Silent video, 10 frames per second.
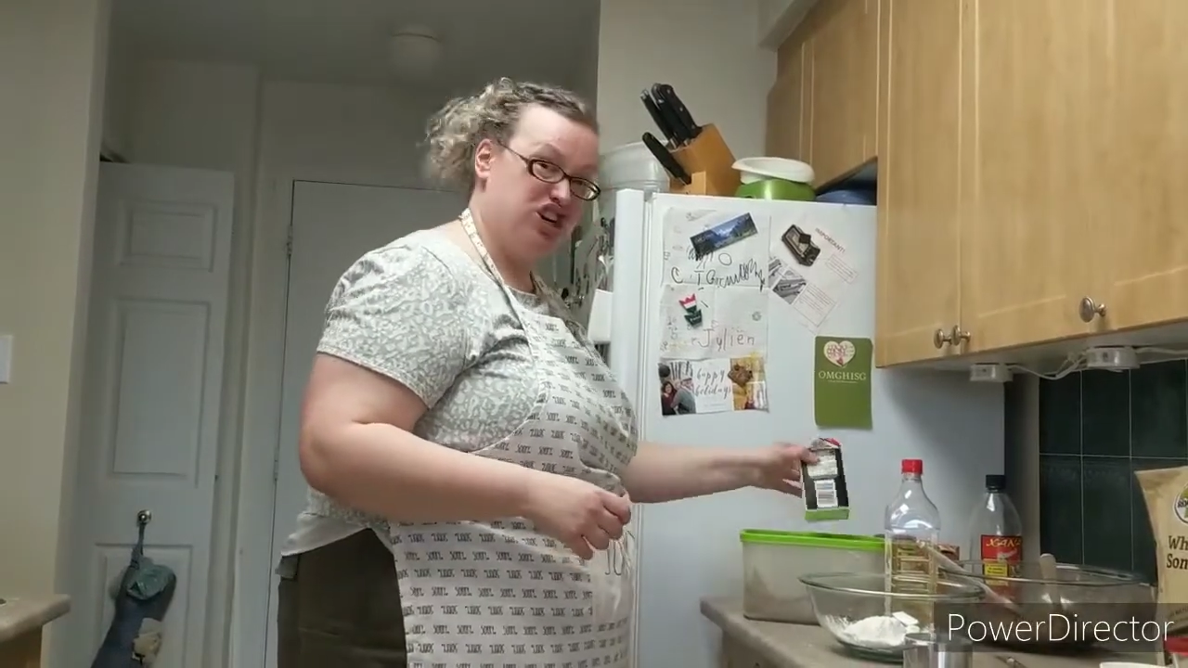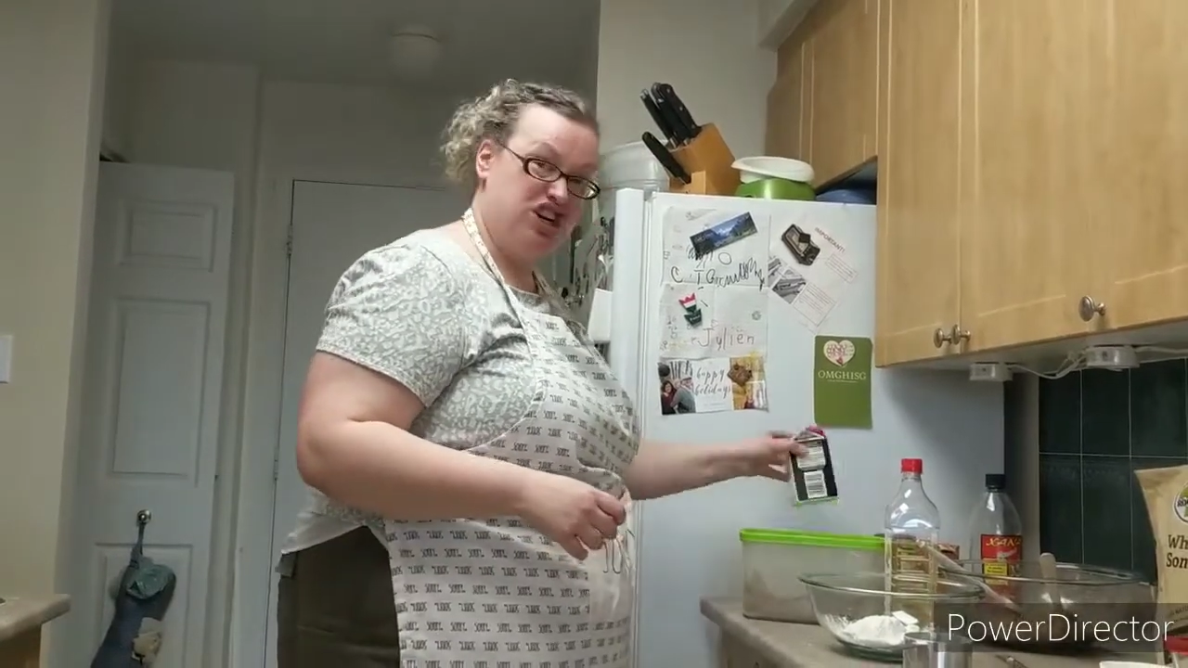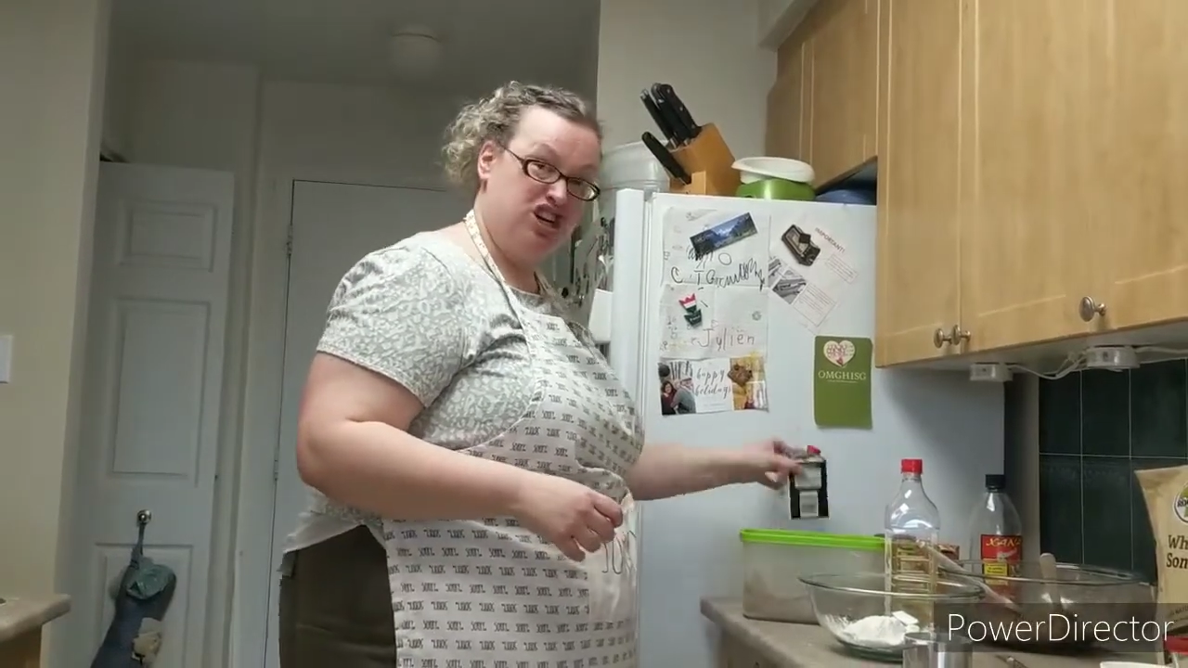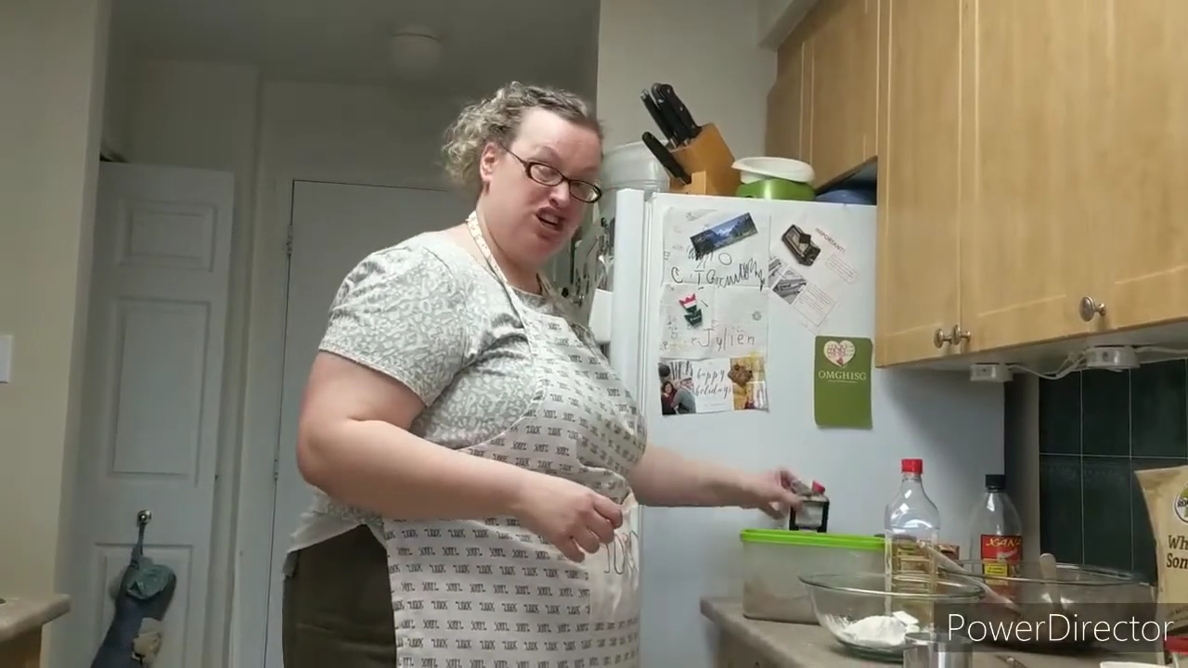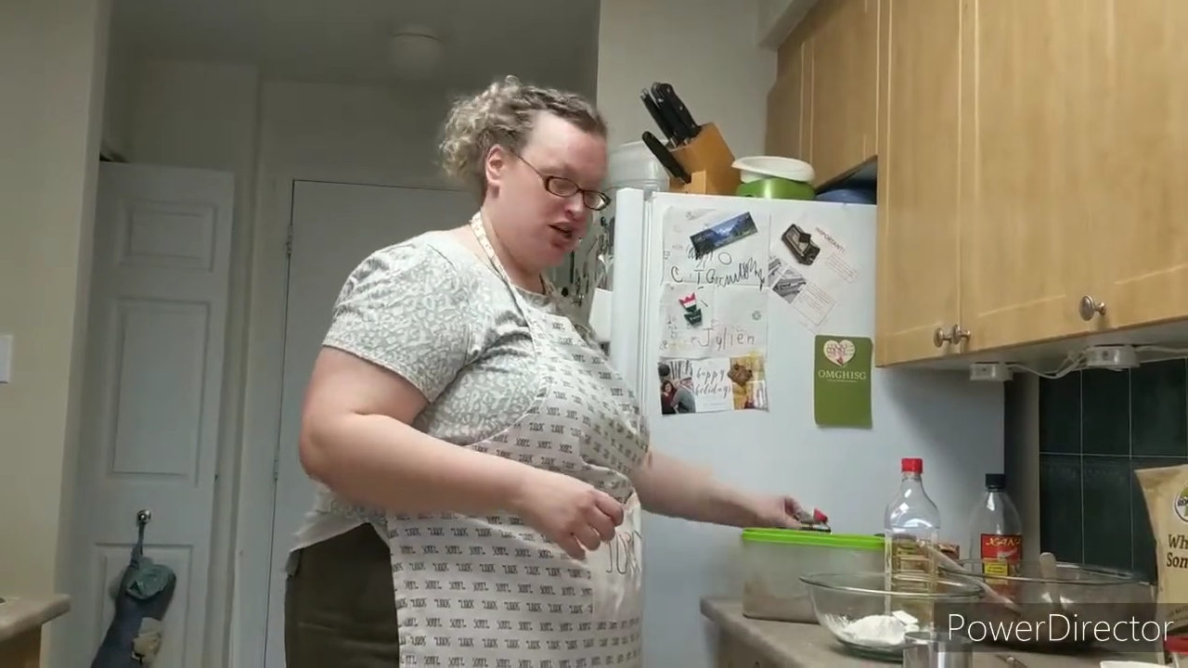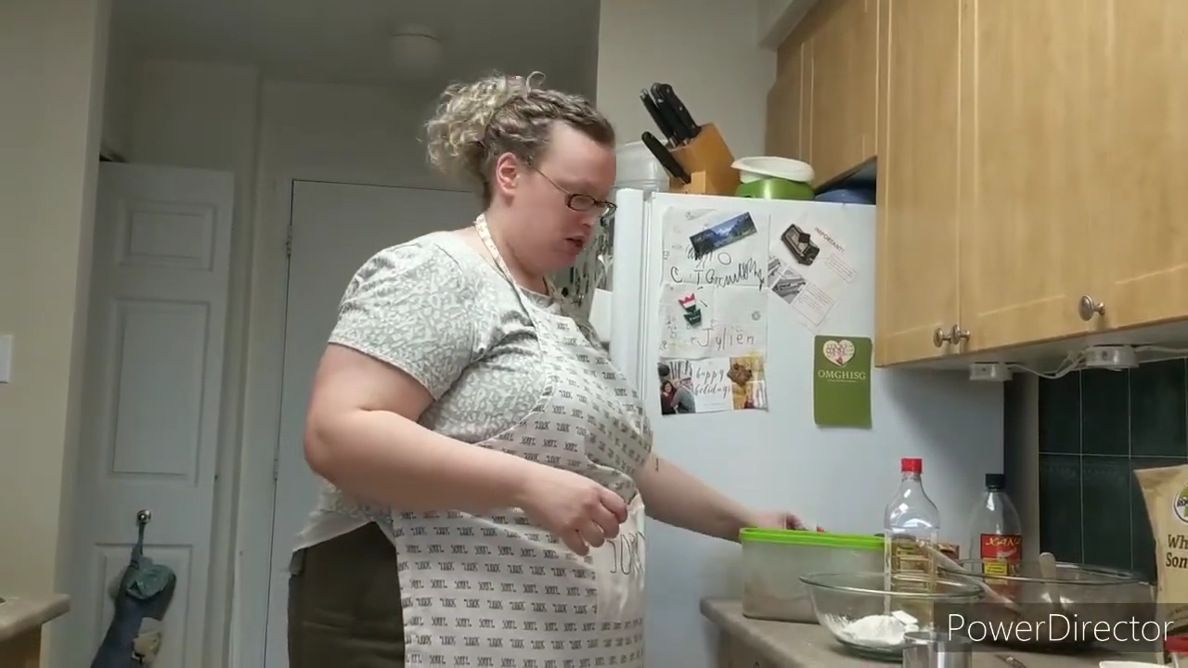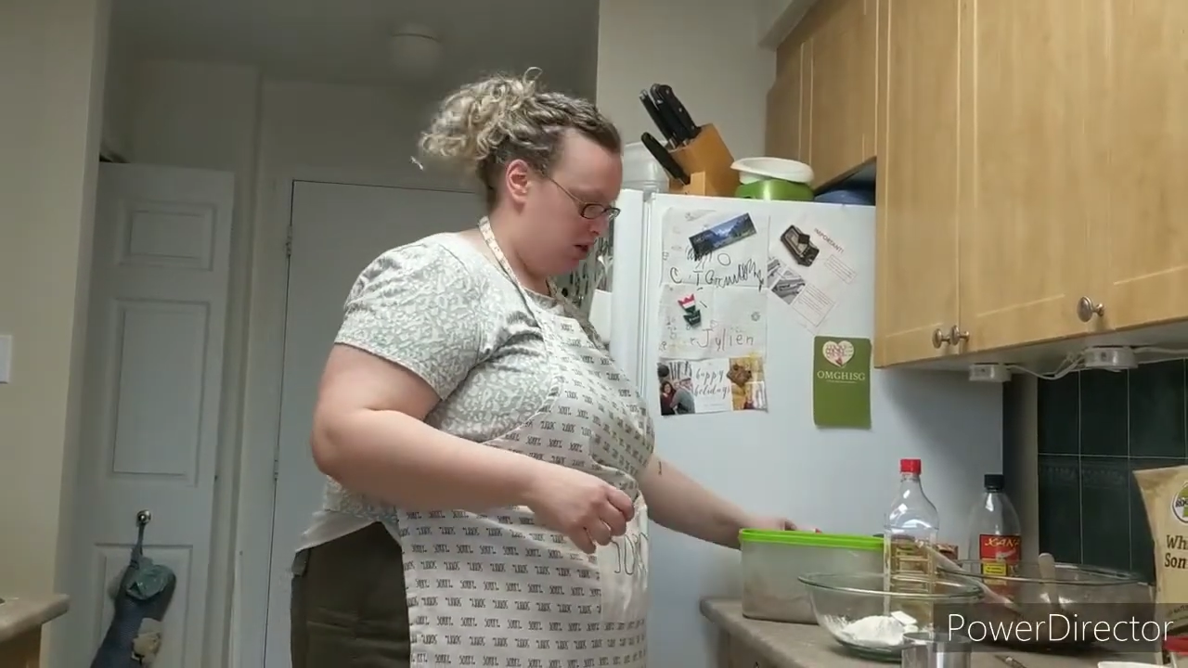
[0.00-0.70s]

a teaspoon